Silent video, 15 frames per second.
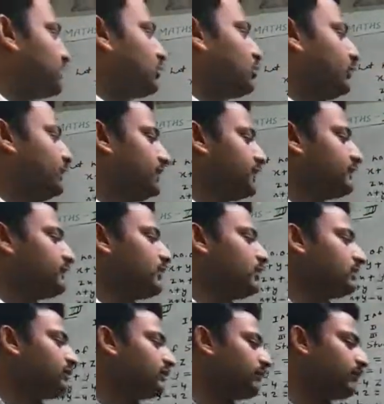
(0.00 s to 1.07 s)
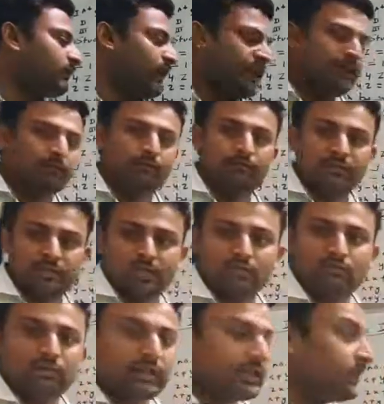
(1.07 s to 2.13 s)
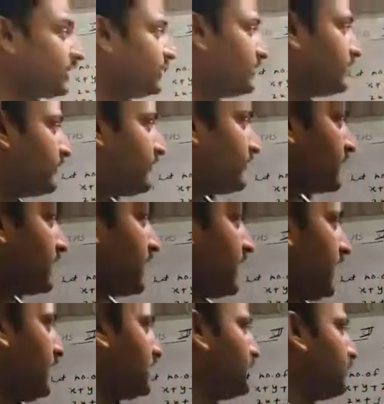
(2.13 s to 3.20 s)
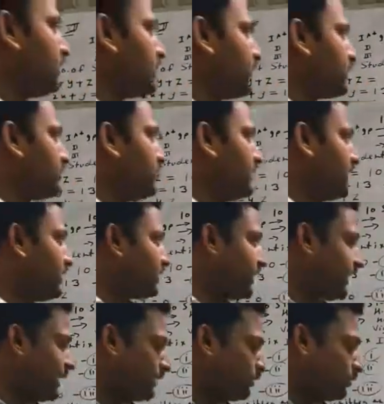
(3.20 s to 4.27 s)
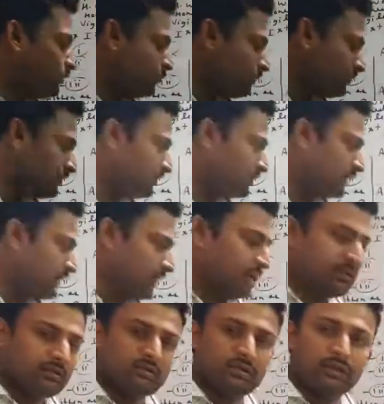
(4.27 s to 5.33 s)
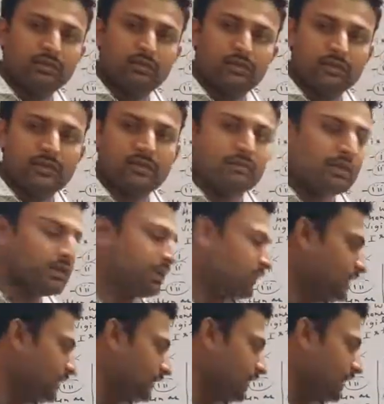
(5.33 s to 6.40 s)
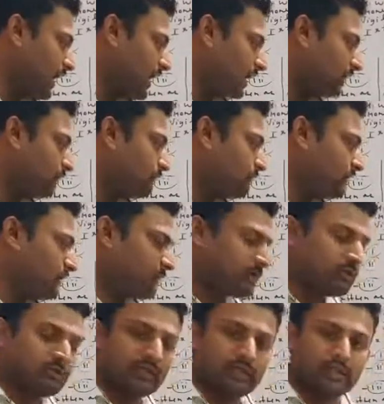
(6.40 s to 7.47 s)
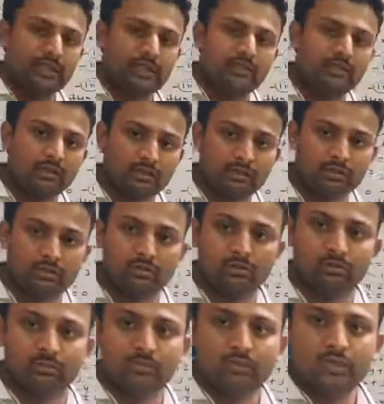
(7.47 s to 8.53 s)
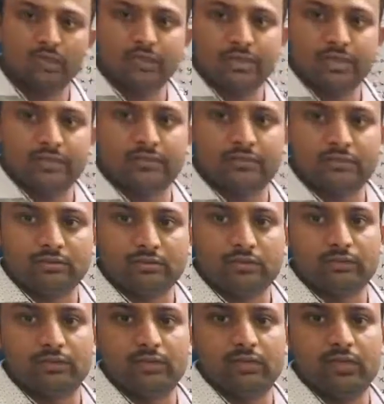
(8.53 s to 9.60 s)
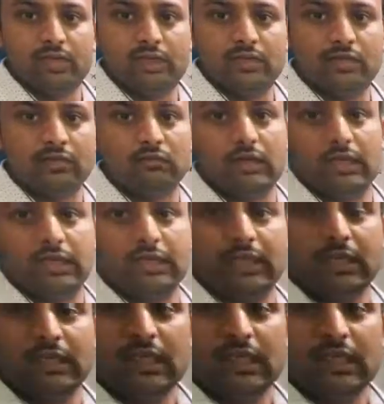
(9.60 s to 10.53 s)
group is what? 5, which are awarded, and number of students in second group is 3, which are awarded, and number of students in third group is 2, which are awarded.